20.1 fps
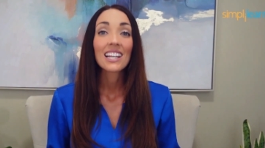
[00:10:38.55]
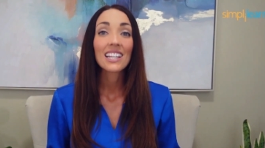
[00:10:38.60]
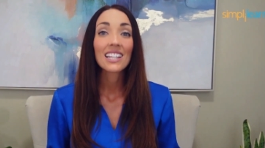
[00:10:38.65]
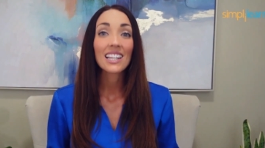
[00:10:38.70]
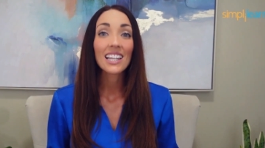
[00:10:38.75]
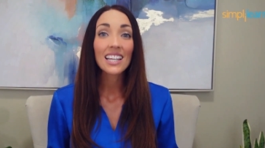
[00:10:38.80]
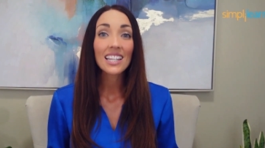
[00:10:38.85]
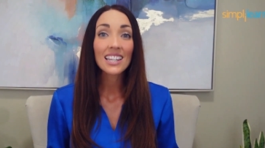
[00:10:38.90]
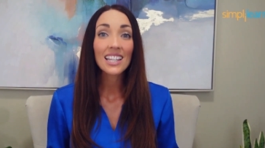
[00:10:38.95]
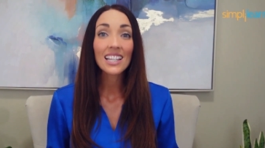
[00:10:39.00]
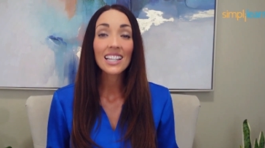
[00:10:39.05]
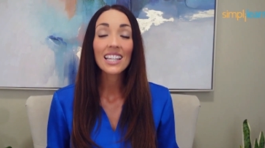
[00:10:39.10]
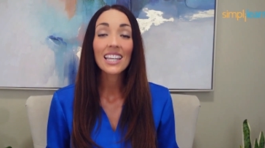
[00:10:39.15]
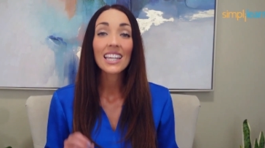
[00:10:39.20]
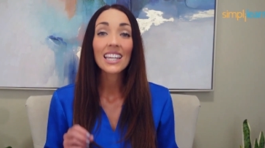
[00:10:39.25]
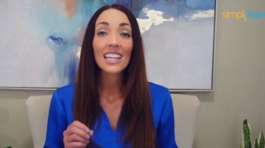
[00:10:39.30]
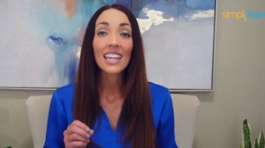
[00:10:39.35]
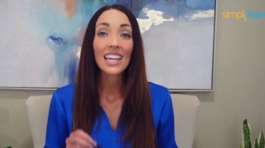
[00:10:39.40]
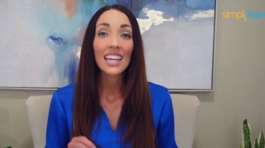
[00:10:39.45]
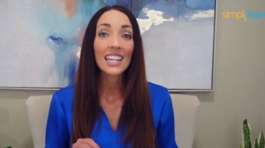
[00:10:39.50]
Click the
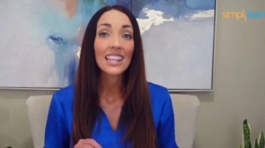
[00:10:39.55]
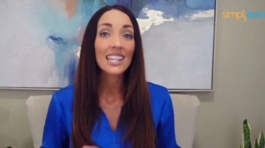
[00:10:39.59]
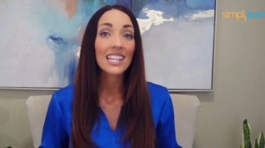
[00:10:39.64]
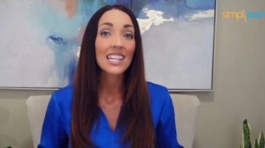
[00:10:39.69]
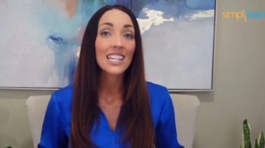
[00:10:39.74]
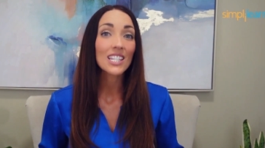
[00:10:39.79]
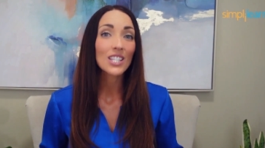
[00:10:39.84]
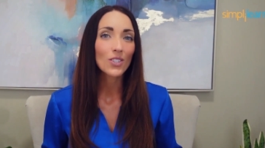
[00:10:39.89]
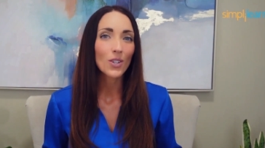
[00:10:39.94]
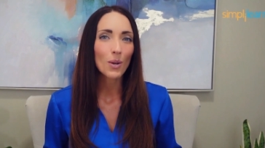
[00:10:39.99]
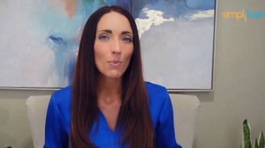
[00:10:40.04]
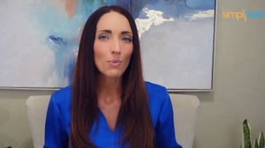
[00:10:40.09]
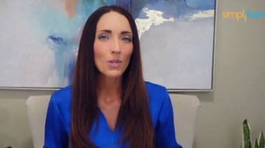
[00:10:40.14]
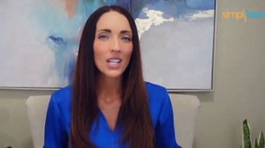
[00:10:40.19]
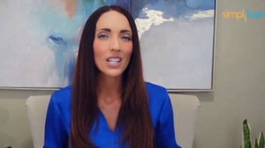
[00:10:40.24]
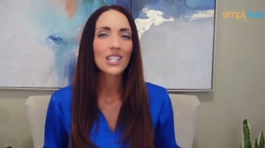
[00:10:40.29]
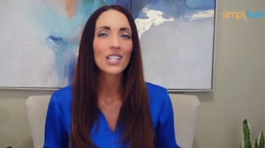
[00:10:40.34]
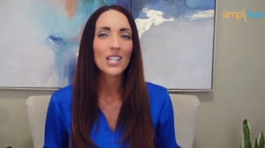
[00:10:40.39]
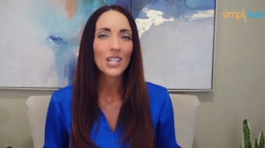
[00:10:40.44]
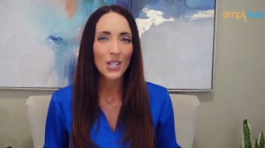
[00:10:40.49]
link in the
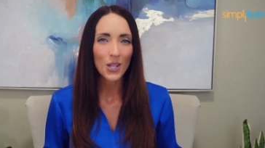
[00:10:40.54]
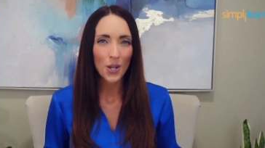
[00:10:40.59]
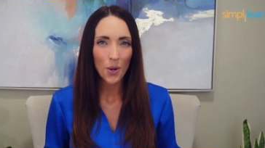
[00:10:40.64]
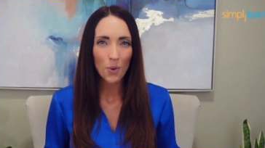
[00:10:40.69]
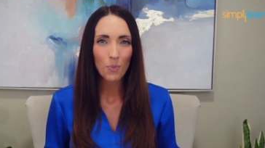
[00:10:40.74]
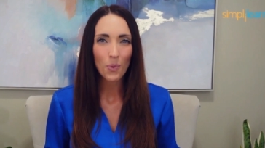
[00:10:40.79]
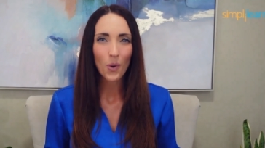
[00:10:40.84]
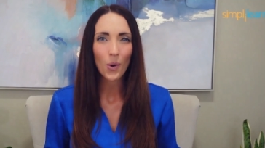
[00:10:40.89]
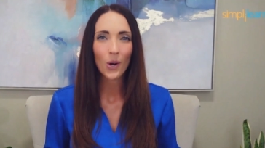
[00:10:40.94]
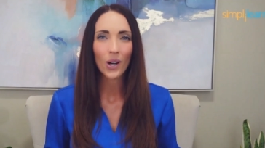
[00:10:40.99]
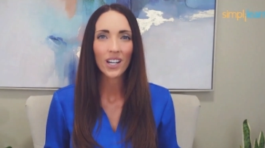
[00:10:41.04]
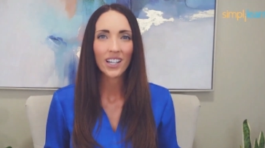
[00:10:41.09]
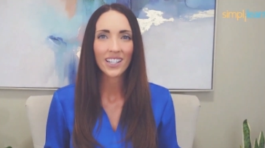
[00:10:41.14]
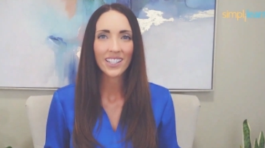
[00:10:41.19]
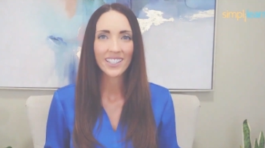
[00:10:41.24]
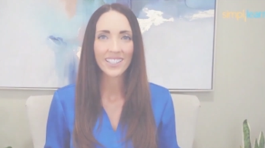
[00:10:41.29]
description to know more.